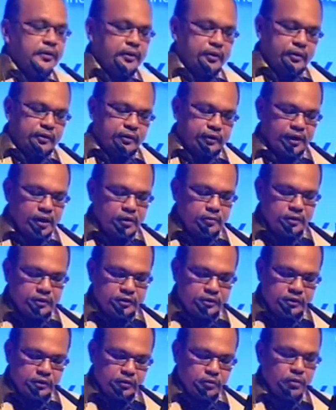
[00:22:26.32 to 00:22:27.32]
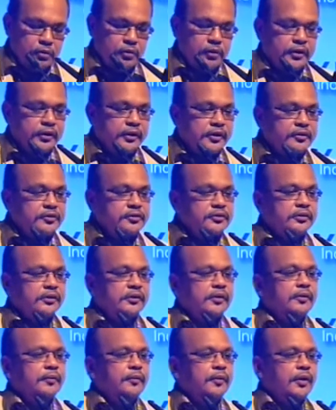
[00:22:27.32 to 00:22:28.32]
reliability or
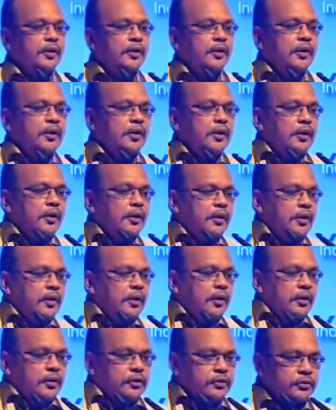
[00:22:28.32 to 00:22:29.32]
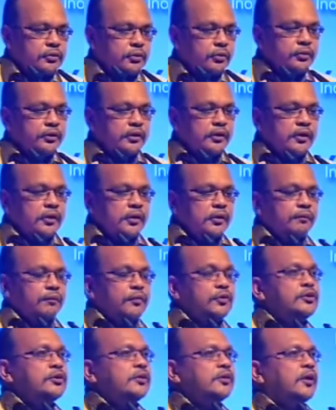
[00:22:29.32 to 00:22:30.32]
accuracy. So the
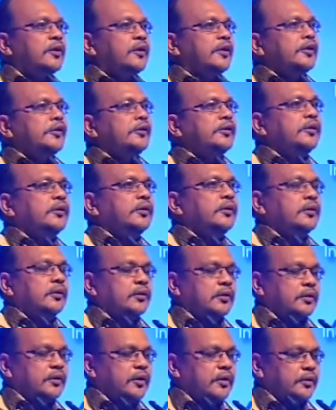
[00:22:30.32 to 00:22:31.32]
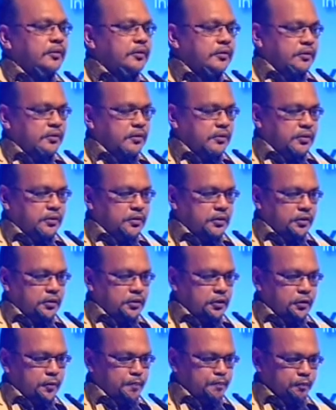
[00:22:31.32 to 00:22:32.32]
future R&D at
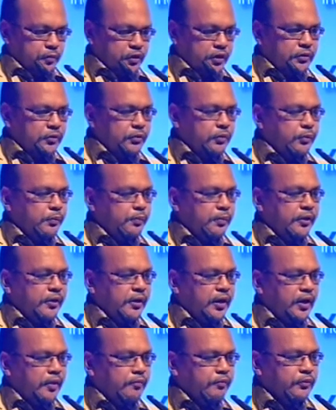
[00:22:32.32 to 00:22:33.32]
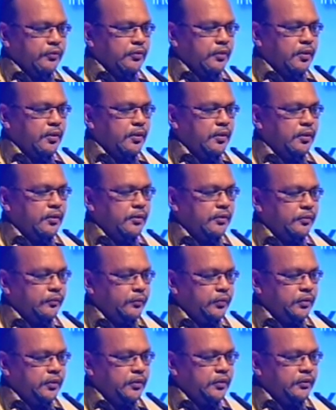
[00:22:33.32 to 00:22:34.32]
UPM,
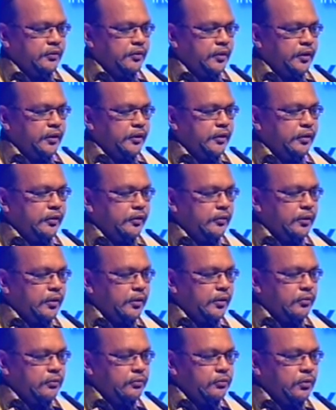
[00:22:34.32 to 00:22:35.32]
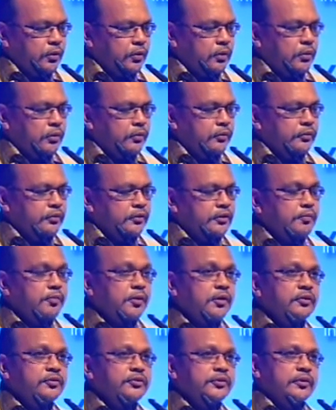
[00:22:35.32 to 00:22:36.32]
we are trying now on
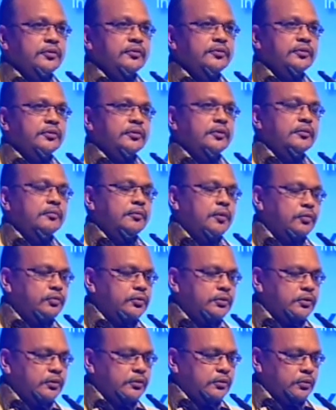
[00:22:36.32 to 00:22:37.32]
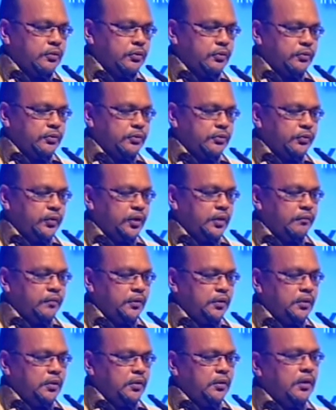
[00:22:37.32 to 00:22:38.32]
thermal sensor mounted on
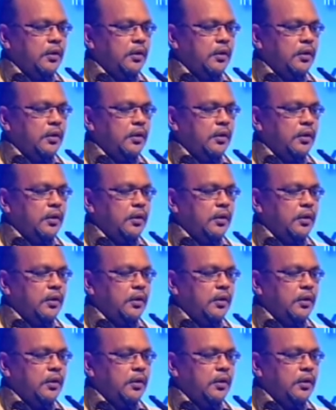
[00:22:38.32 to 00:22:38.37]
UAV,